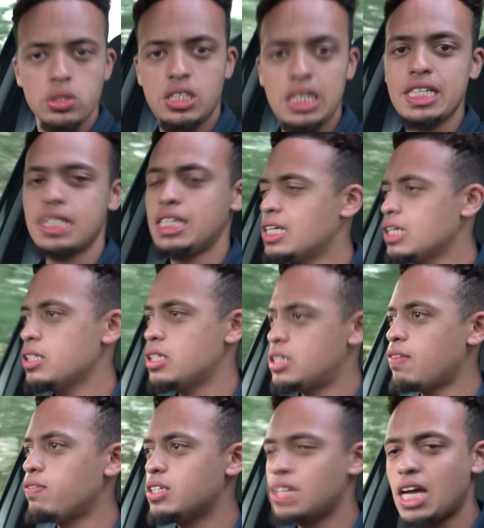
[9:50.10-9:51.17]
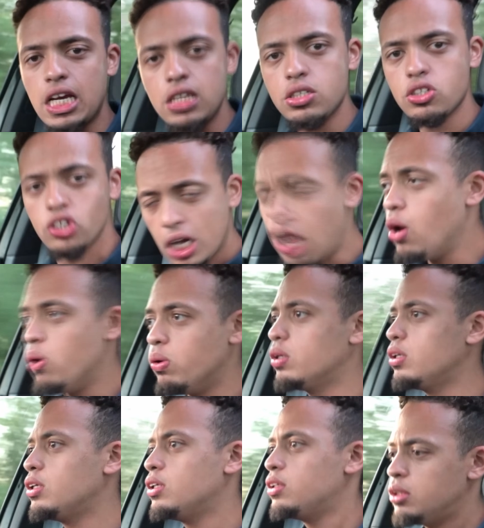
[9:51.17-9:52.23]
60 in under 7 seconds slow?
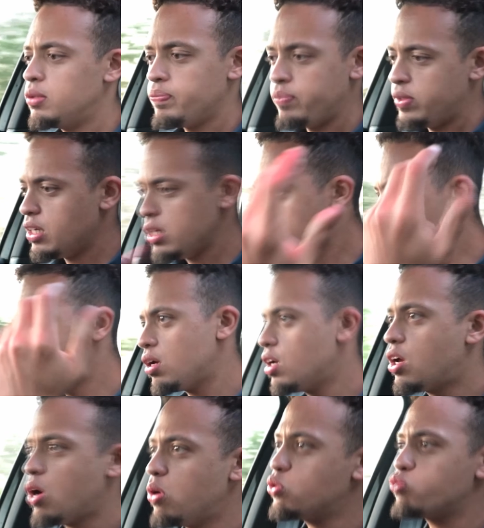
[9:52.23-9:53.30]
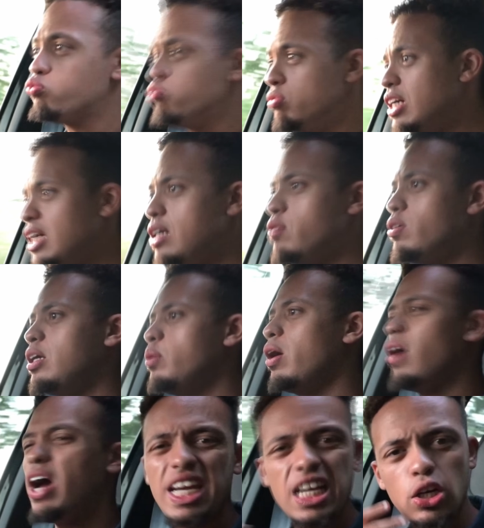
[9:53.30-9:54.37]
it goes really, really
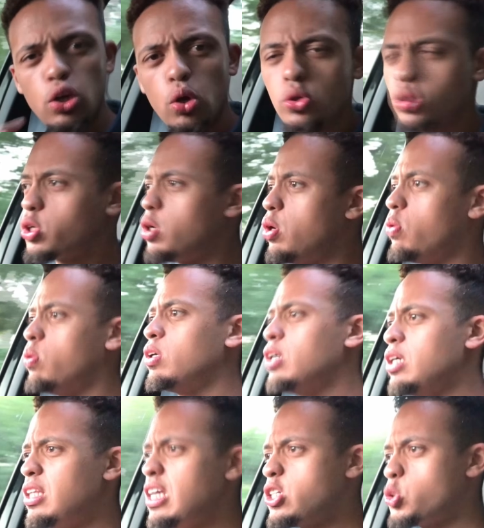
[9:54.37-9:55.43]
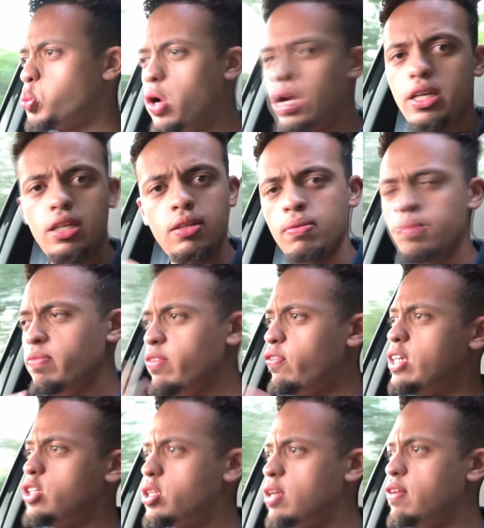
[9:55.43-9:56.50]
well, and it looks cool. This one
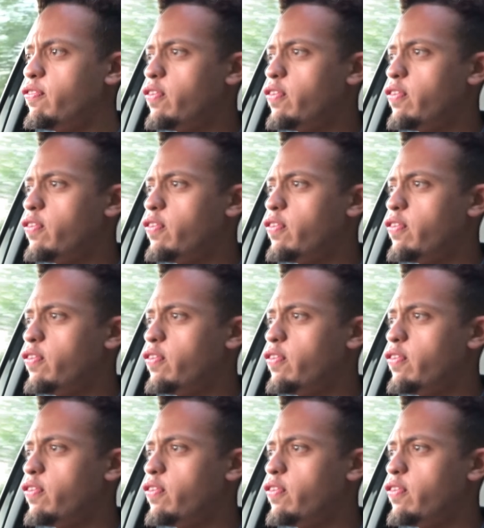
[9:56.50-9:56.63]
finished in a